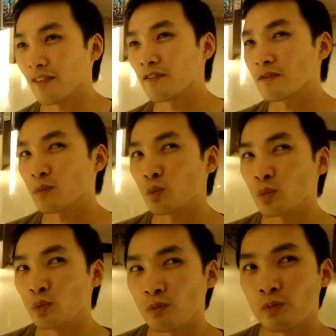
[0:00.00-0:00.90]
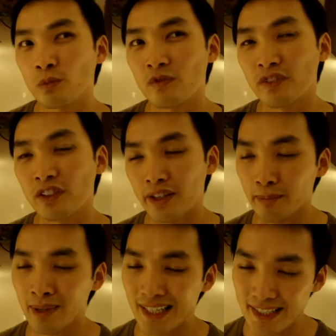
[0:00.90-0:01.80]
I'm
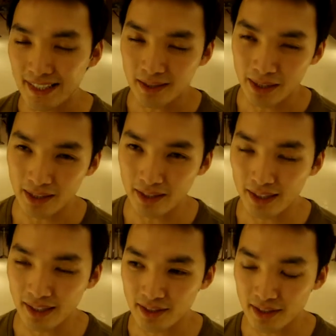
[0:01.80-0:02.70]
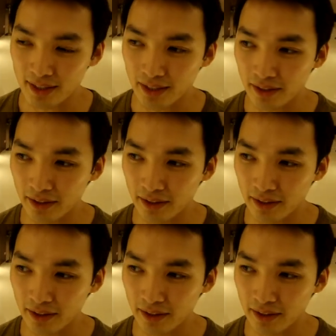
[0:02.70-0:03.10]
very pleased about it, actually.